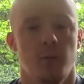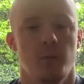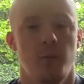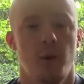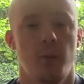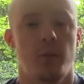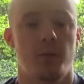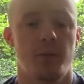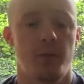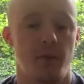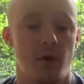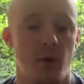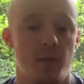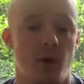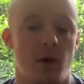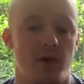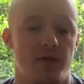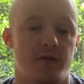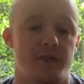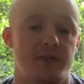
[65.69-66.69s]
People for
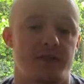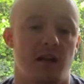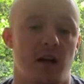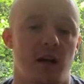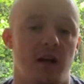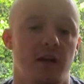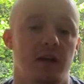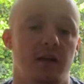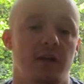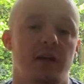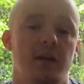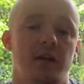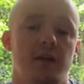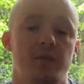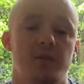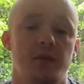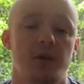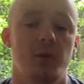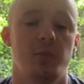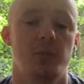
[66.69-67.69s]
Profit stand
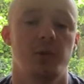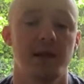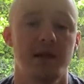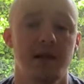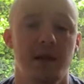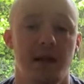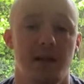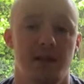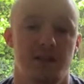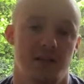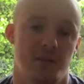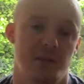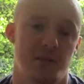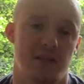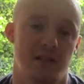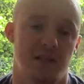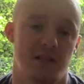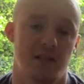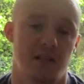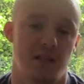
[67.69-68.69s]
for complete
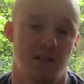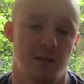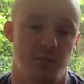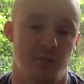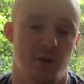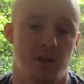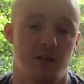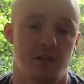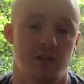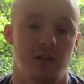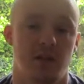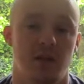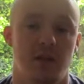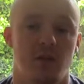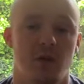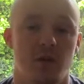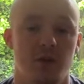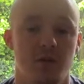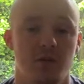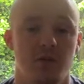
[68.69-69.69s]
LGBT liberation. In
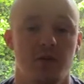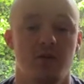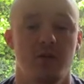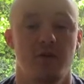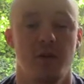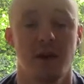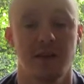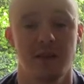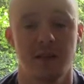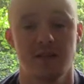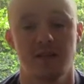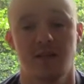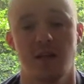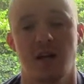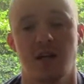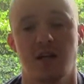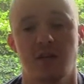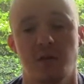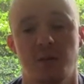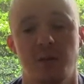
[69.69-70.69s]
order to effect this
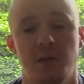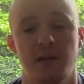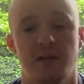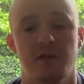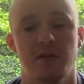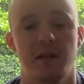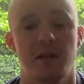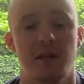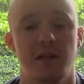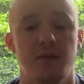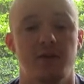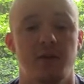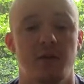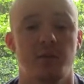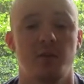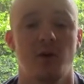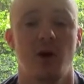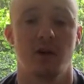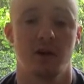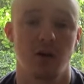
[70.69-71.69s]
change, we believe in the need for a
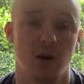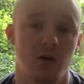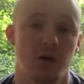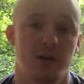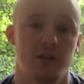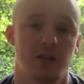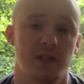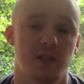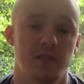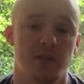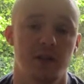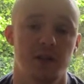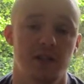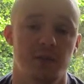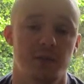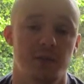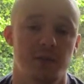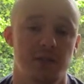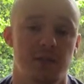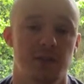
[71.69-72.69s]
broad coalition of
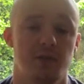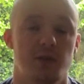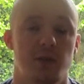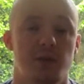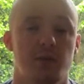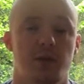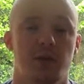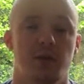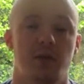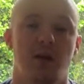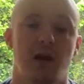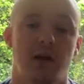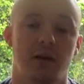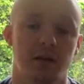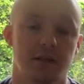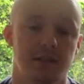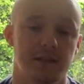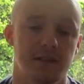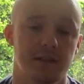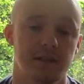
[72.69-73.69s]
LGBT people and their
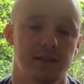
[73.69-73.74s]
allies.